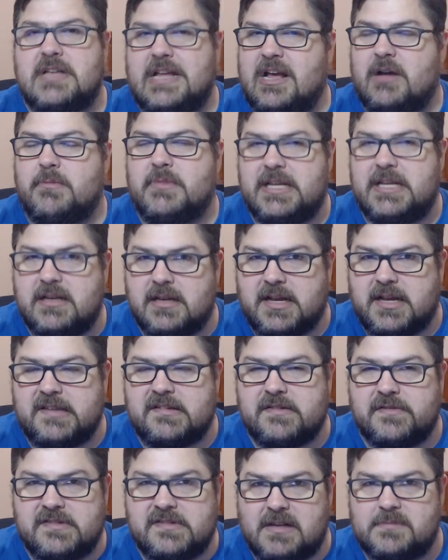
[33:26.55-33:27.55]
how many
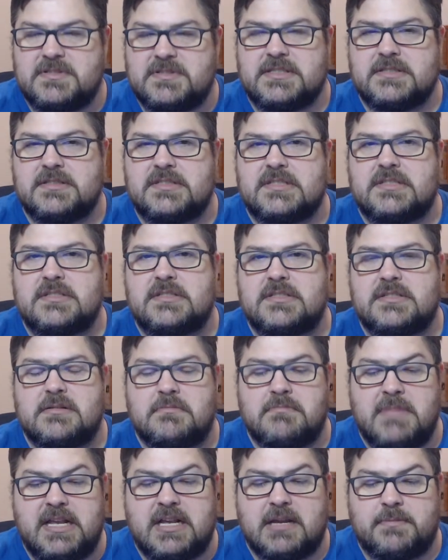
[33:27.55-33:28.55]
kinds of substances
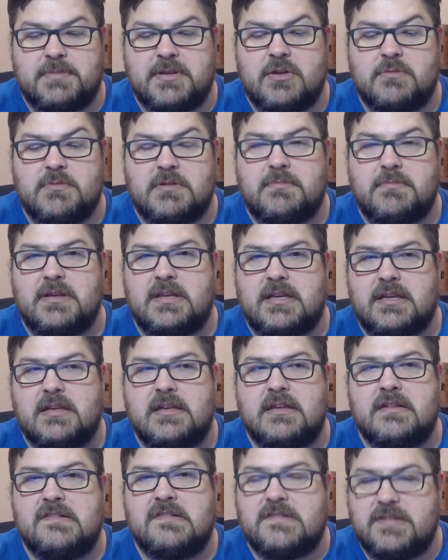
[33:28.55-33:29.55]
make up a human being,
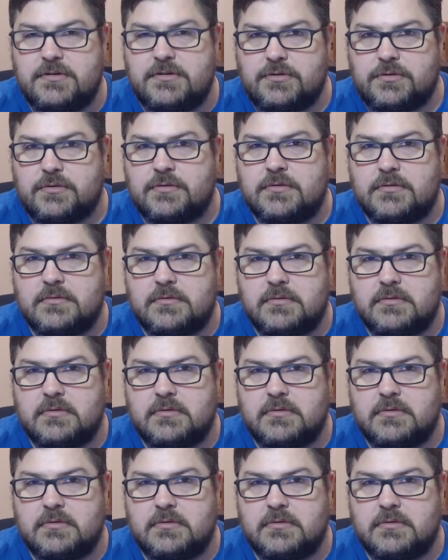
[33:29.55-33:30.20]
is 2.